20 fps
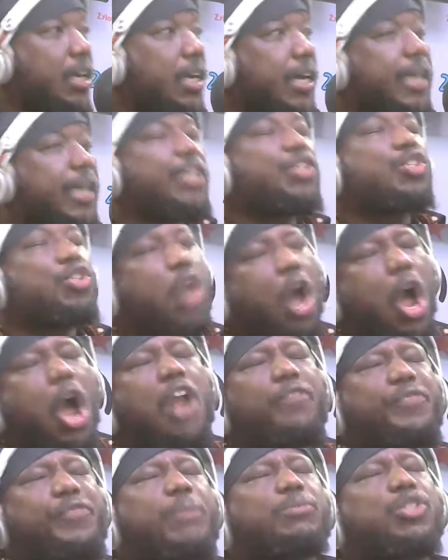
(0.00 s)
He
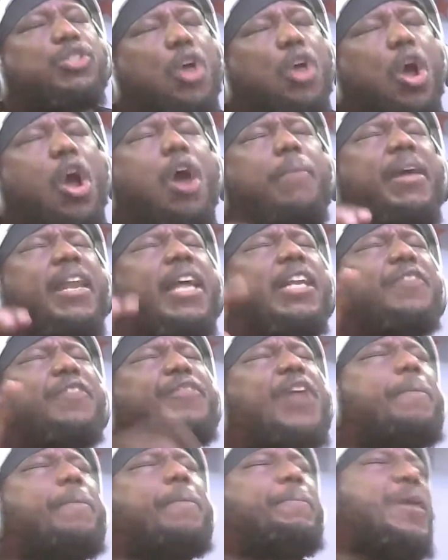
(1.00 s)
stole from so many
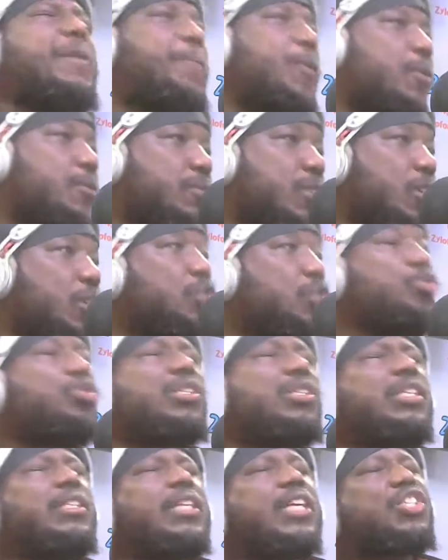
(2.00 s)
different people,
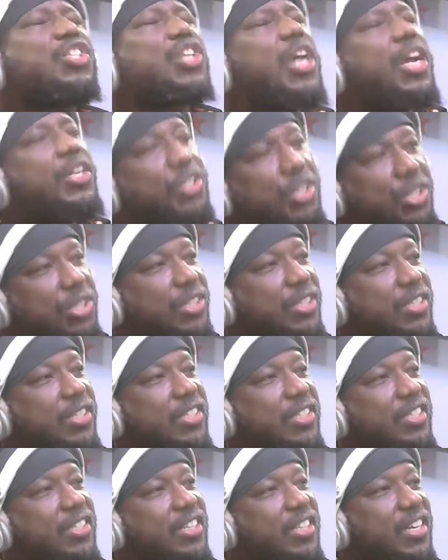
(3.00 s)
using the churches
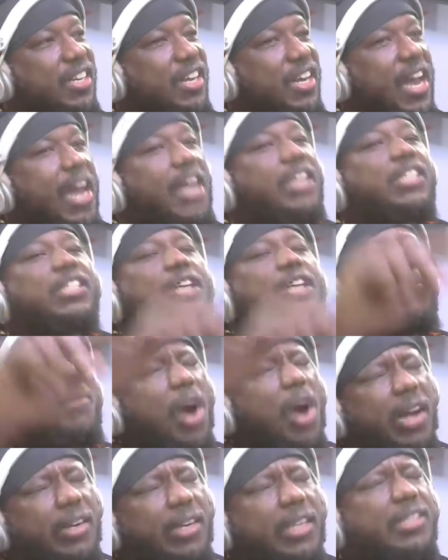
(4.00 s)
and some
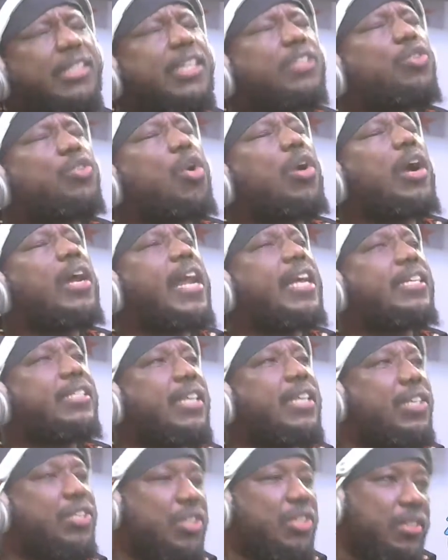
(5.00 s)
other such
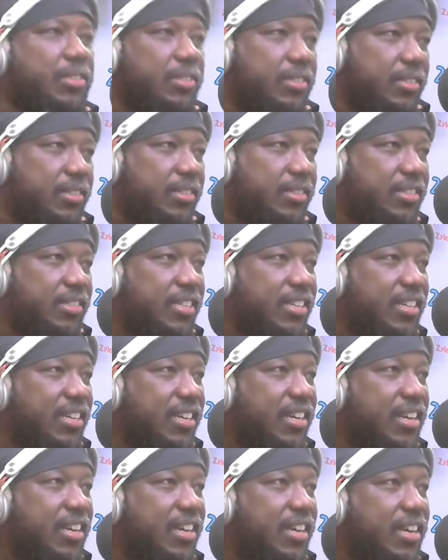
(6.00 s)
organizations.
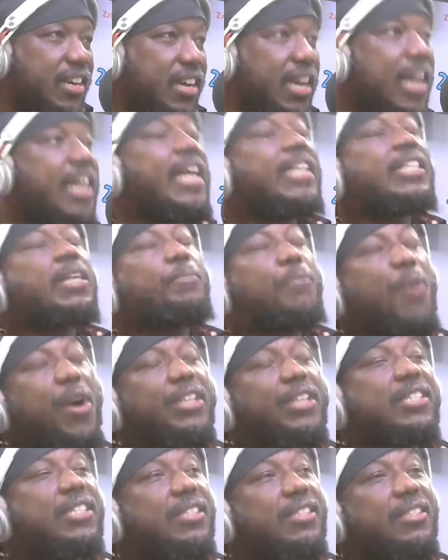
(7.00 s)
And at a
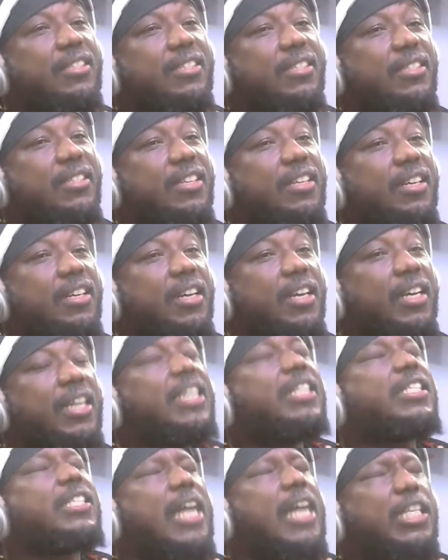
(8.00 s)
point,
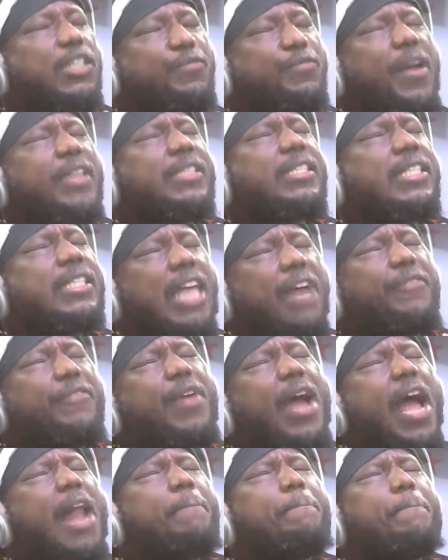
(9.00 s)
he transferred several
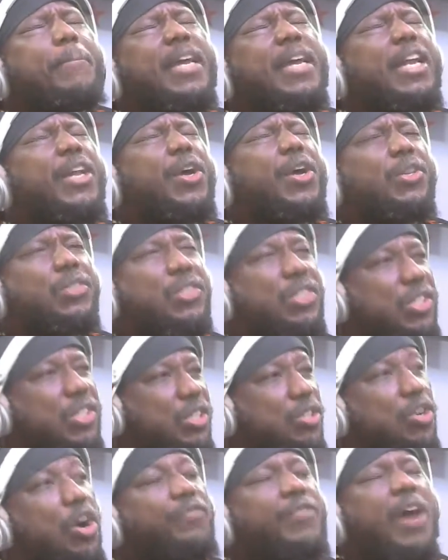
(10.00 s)

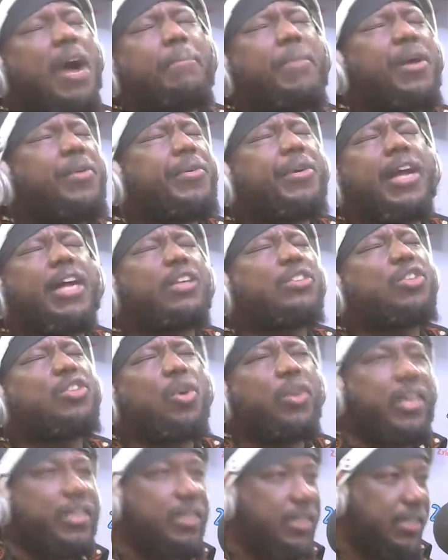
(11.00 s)
millions of American
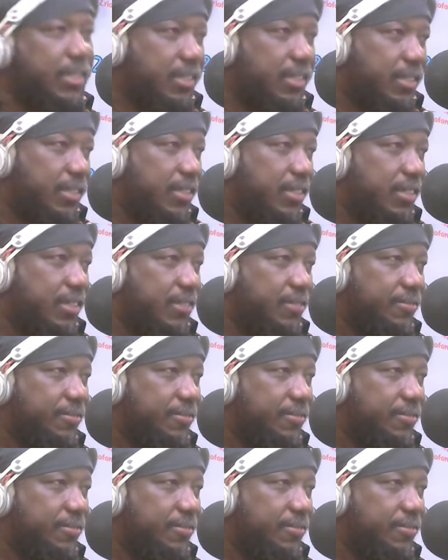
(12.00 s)
dollars